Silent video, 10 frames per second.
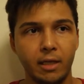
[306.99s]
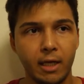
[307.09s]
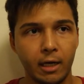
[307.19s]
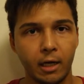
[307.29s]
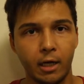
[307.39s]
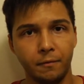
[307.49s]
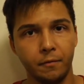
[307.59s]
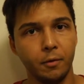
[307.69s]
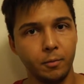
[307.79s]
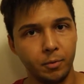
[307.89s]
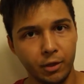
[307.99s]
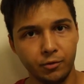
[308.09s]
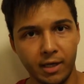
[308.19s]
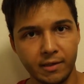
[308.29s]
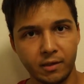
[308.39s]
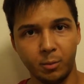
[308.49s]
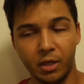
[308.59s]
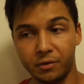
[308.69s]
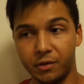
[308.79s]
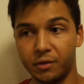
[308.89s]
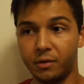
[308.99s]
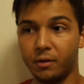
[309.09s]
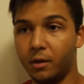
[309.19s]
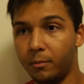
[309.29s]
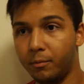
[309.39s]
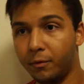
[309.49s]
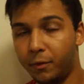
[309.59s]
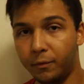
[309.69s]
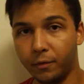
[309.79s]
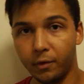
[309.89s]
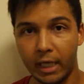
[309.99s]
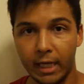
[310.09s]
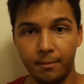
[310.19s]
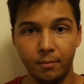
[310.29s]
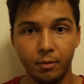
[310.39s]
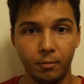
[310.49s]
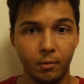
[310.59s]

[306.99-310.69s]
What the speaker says: got caught for plagiarizing someone else's review for a game,